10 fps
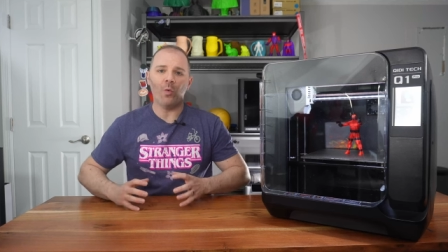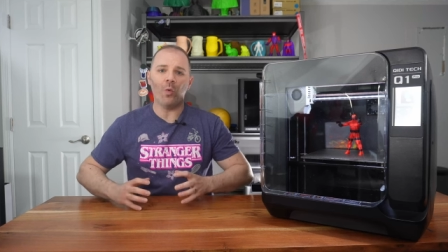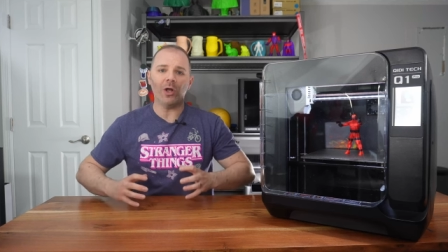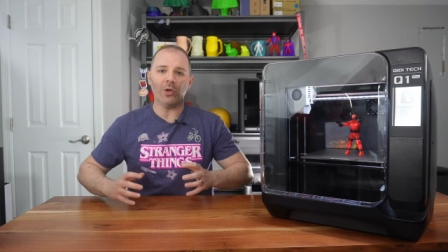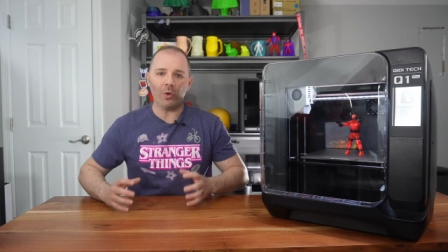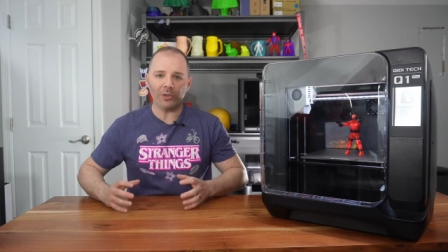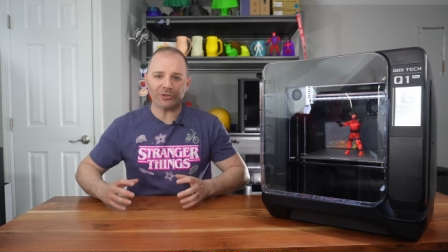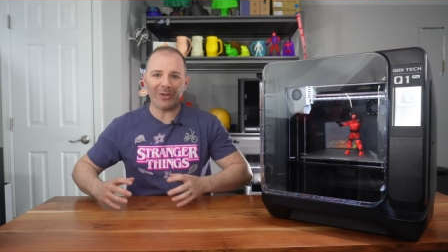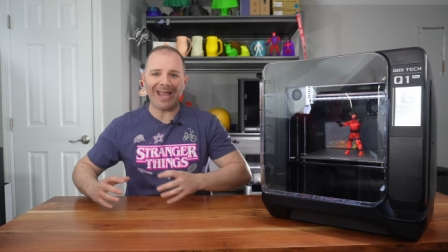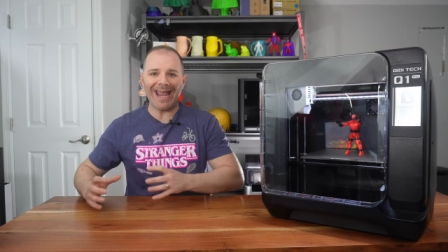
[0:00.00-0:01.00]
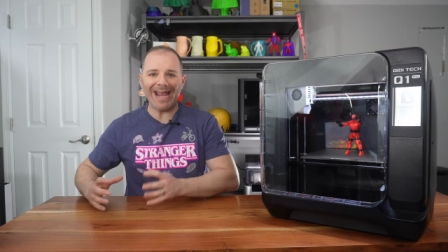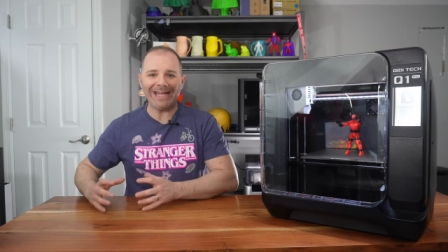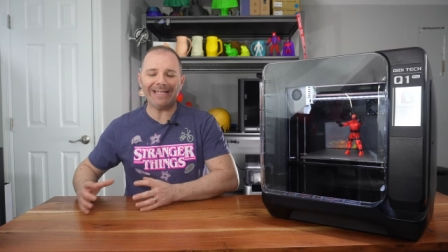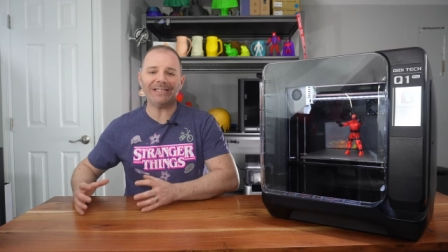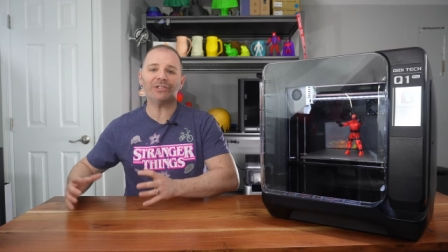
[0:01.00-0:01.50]
while also
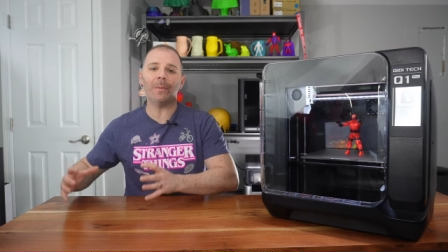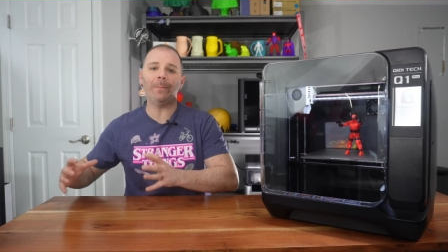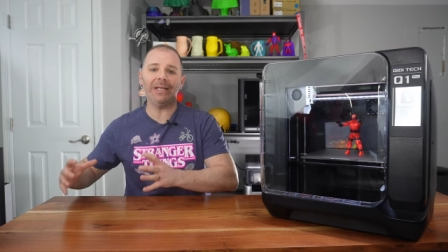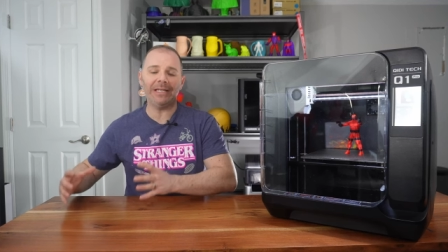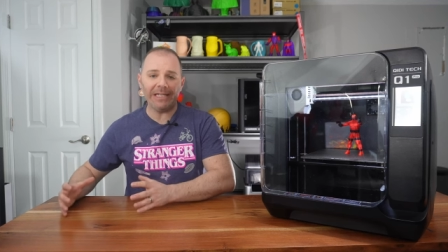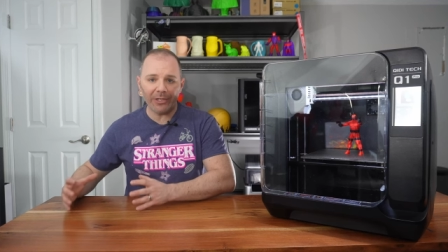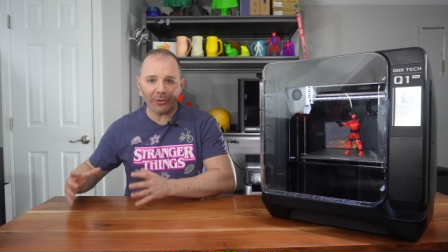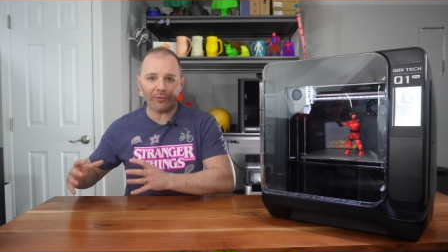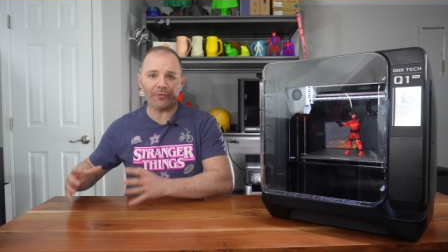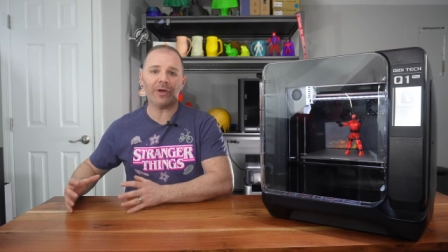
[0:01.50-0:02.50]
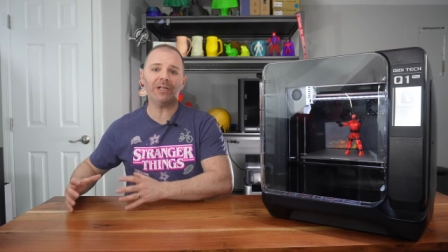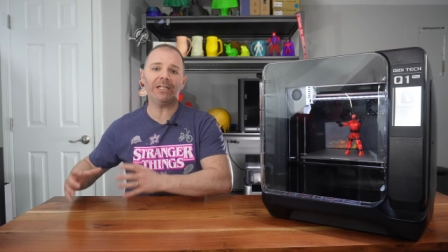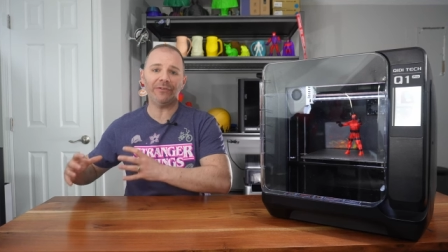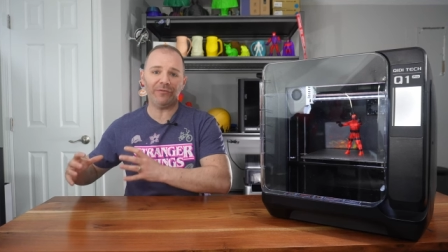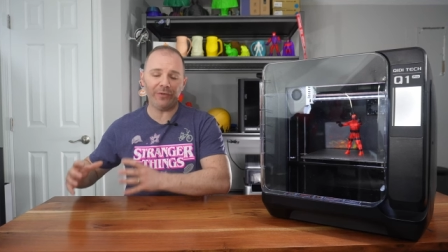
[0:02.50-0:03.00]
adding in some beginner
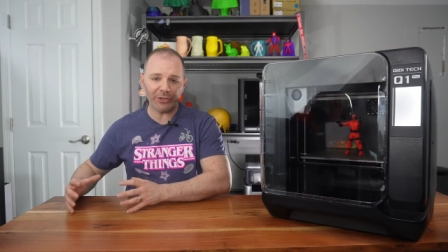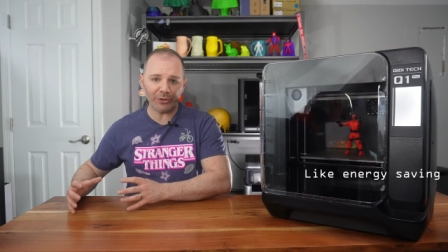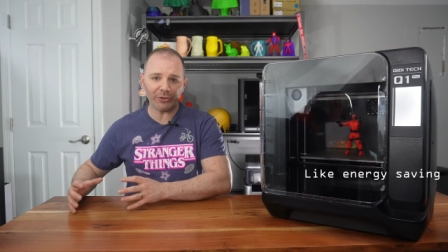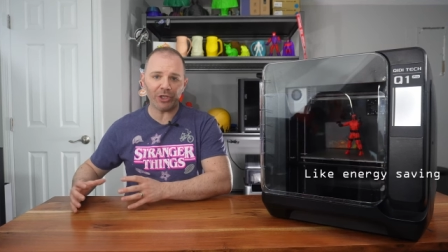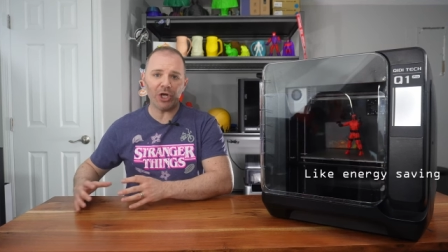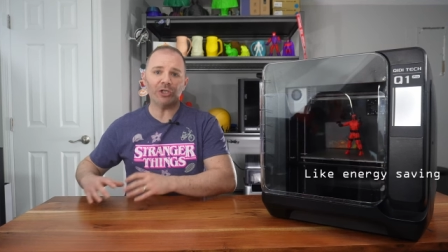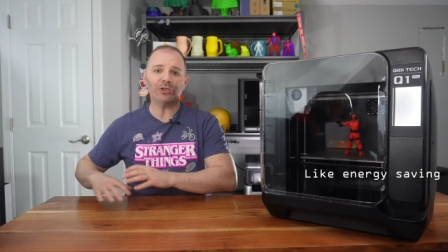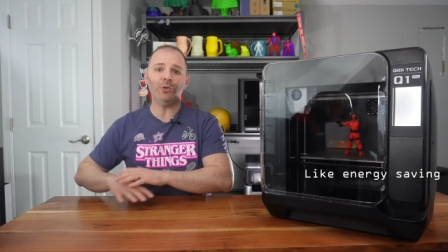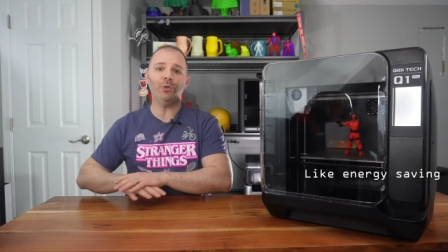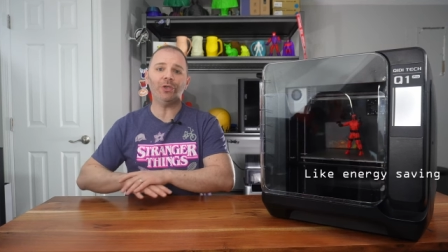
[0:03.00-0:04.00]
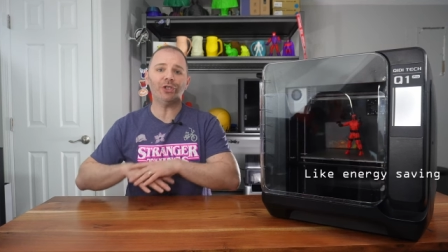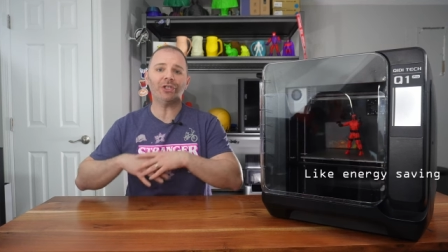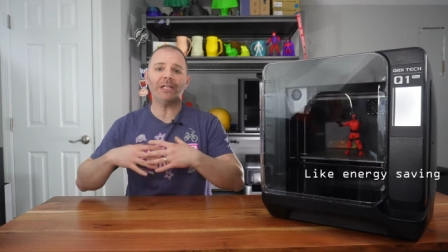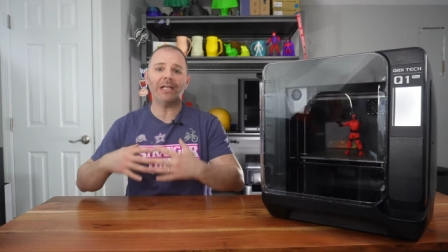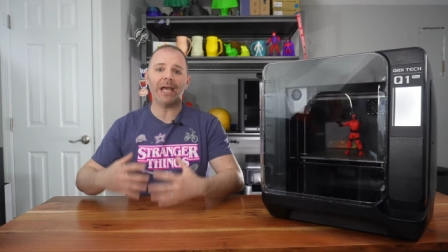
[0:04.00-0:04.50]
friendly features so you can
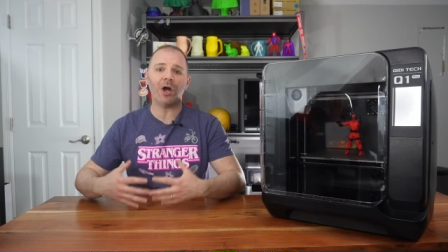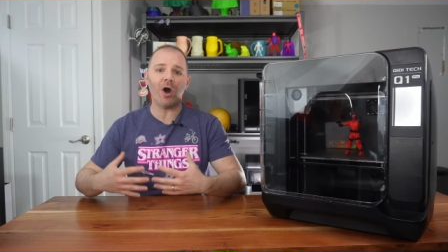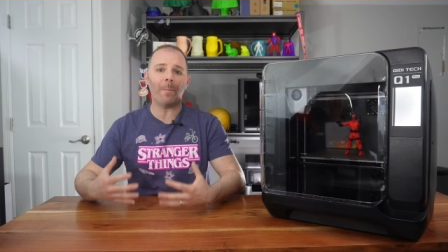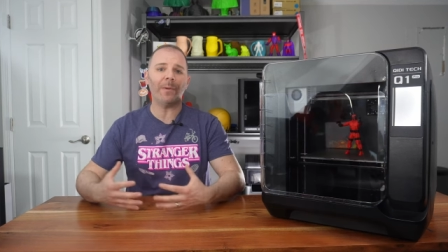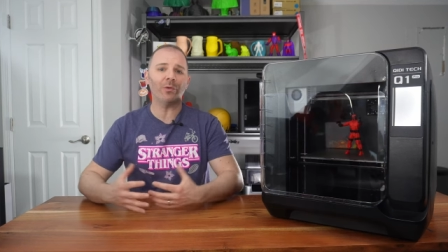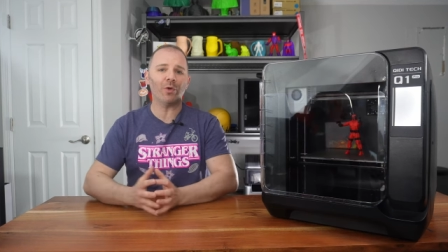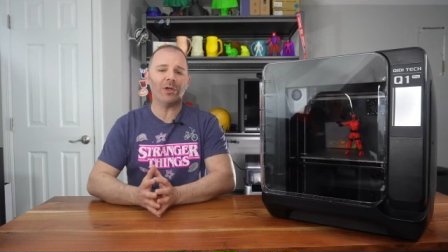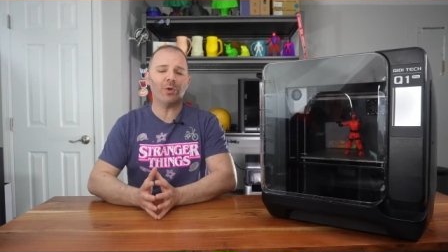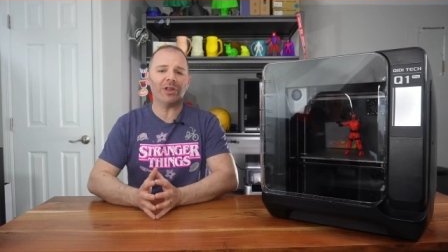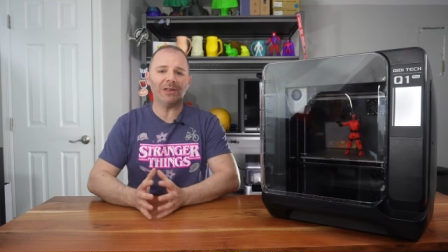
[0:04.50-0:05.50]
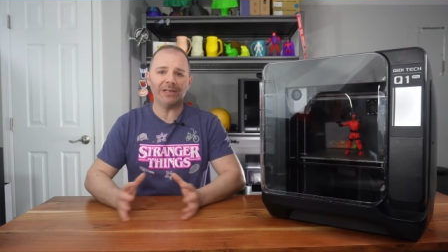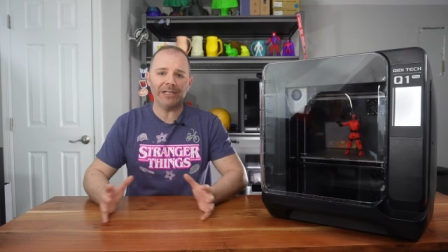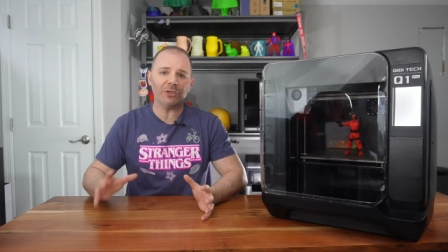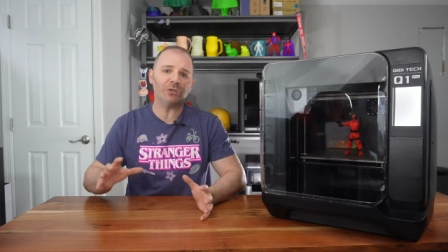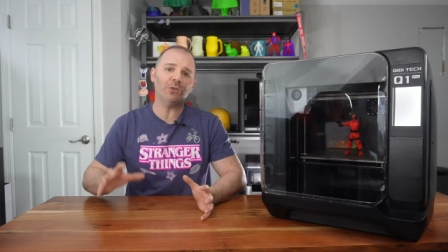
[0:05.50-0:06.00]
just get up and running with
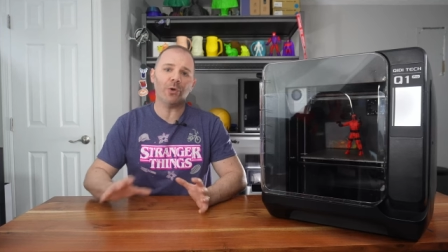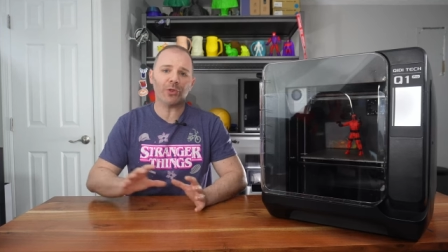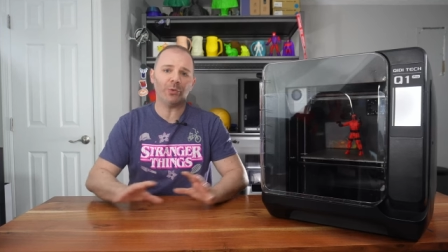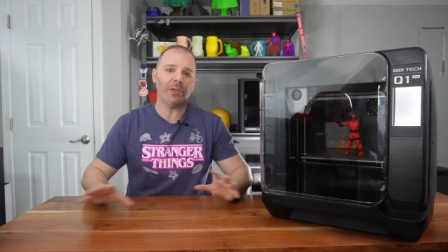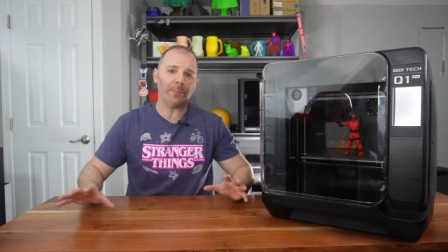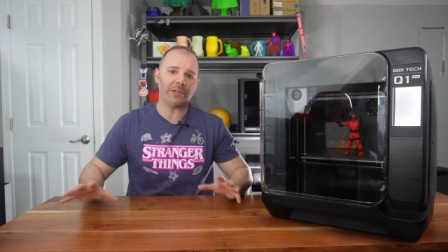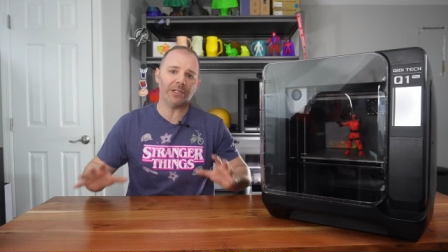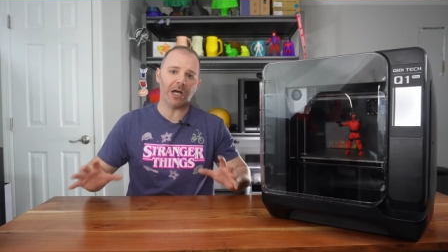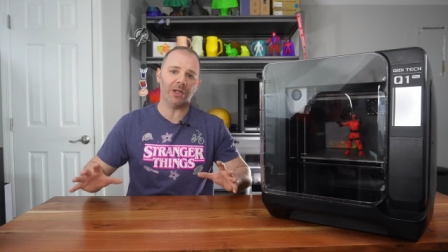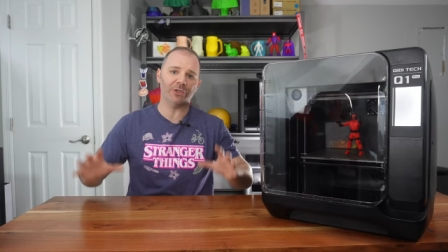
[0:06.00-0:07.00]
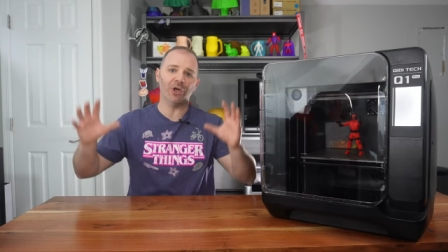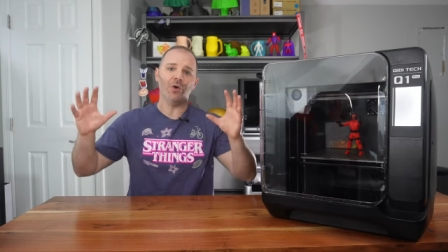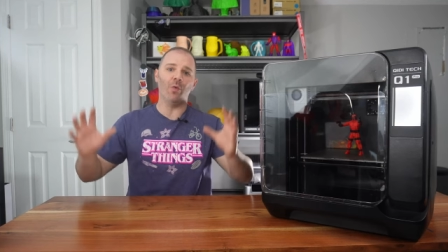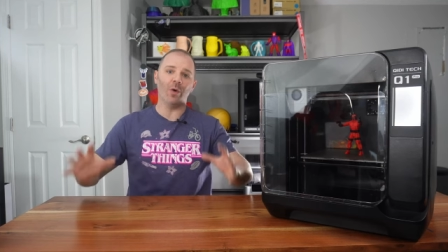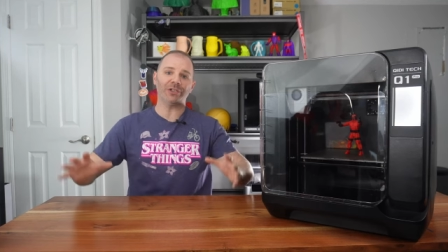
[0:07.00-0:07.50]
little to no 3D printing knowledge
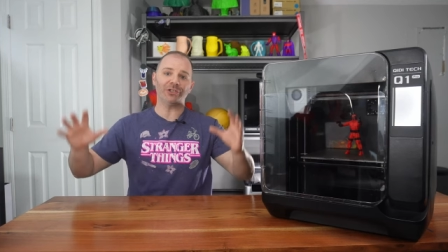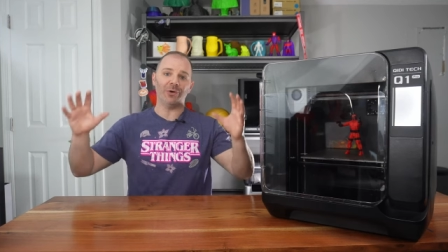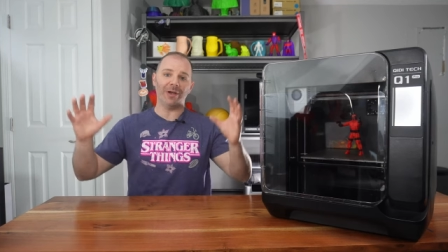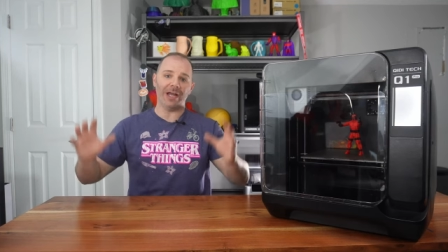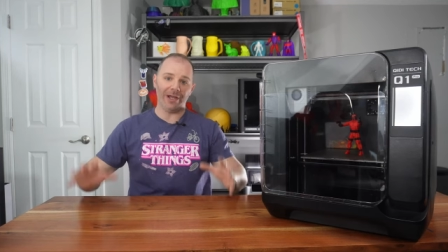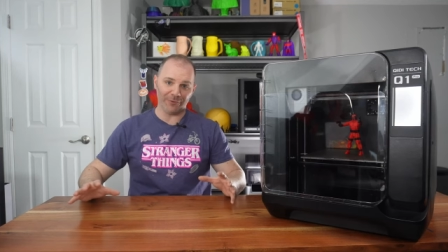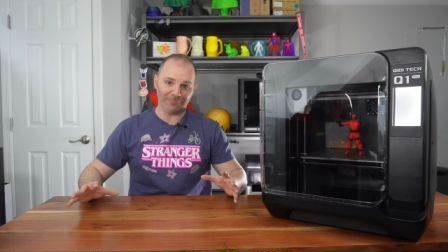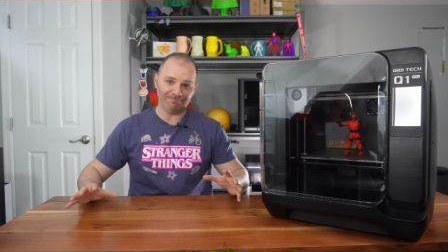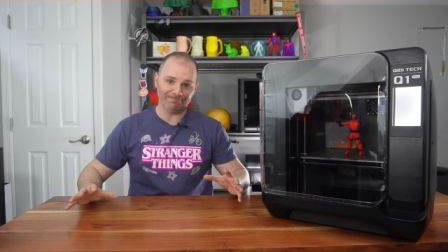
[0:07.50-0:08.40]
whatsoever.